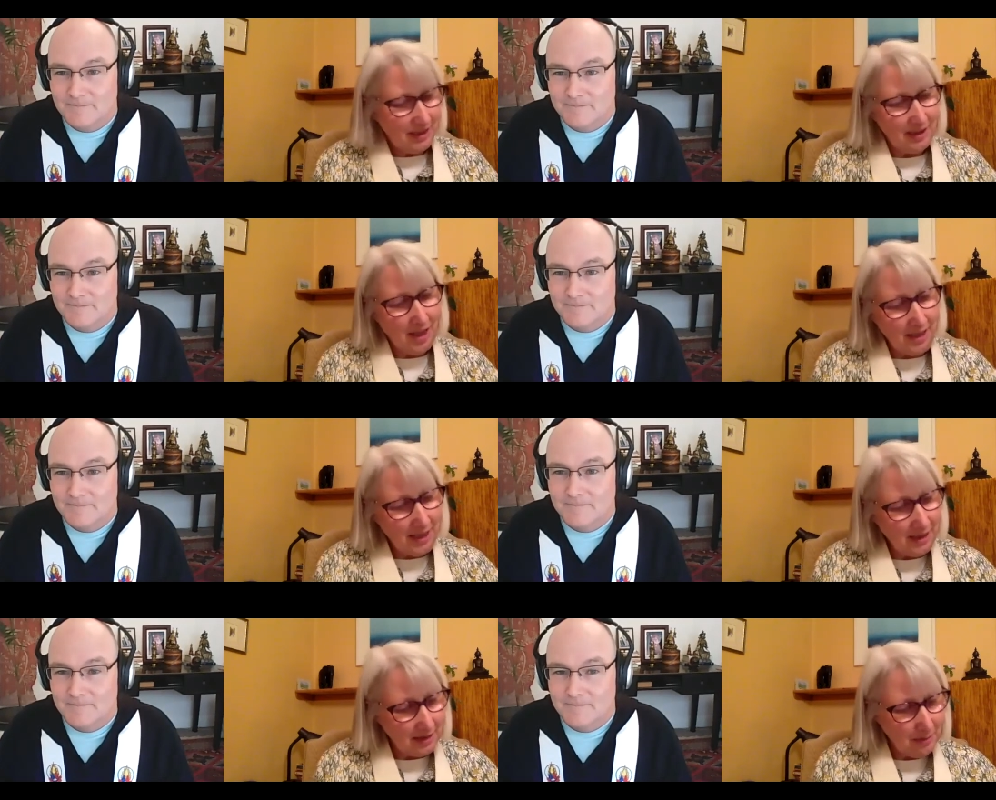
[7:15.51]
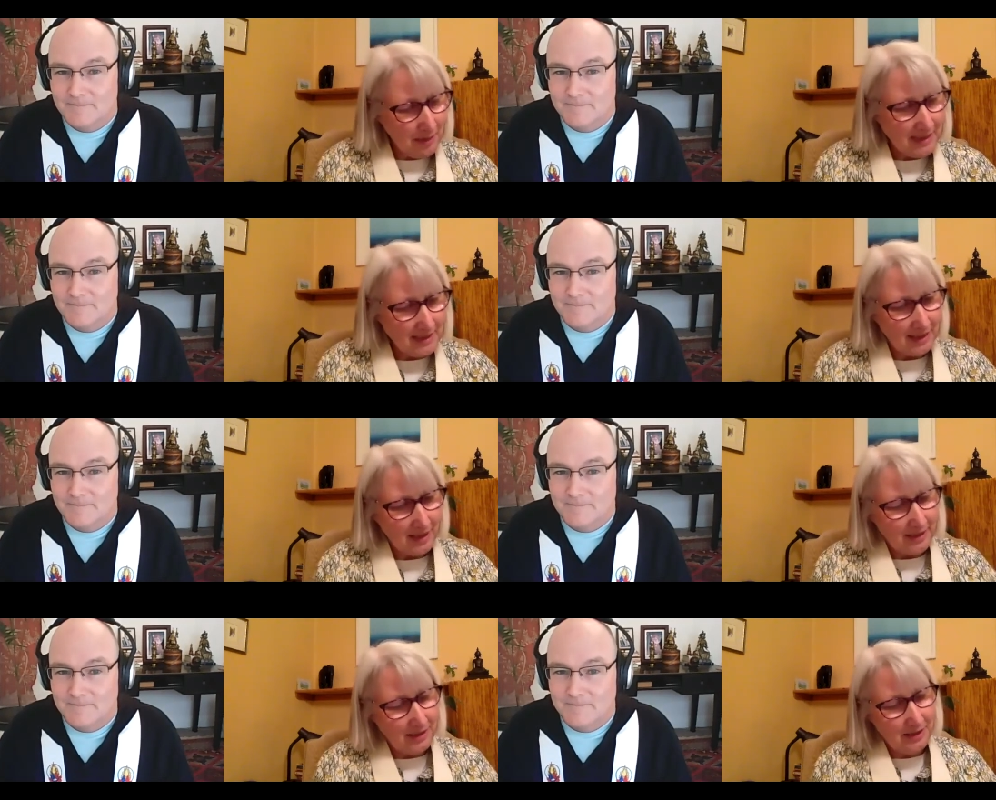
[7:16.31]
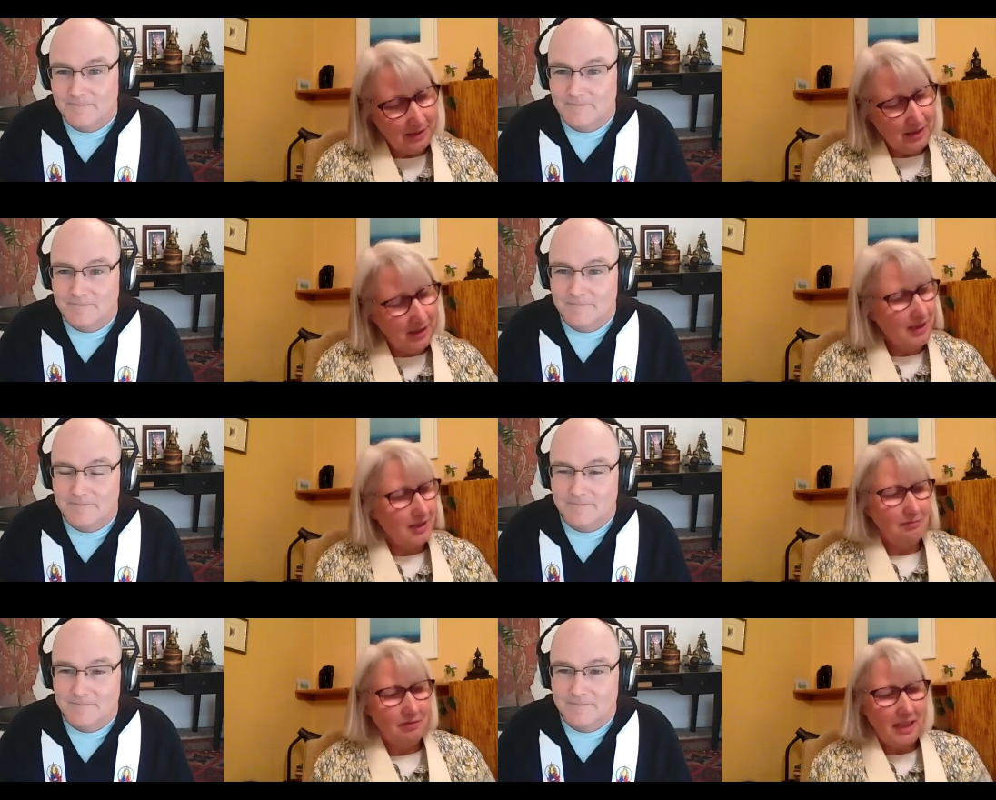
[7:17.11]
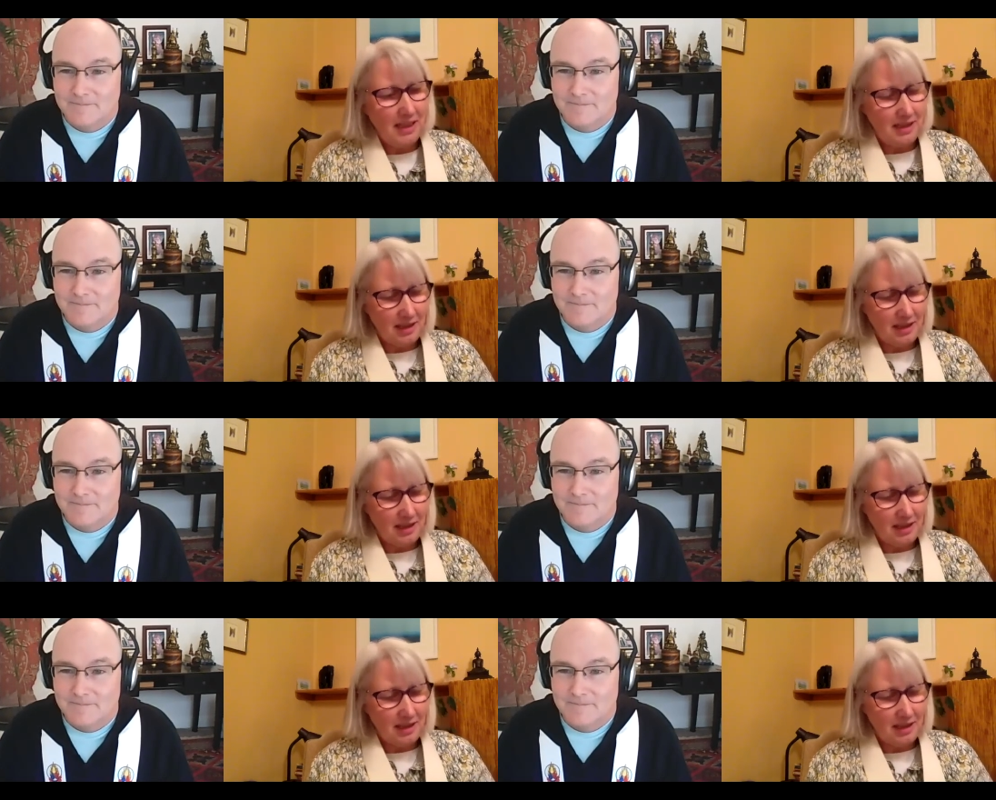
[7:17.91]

Speaker 1: And I think the best thing I can do is just to read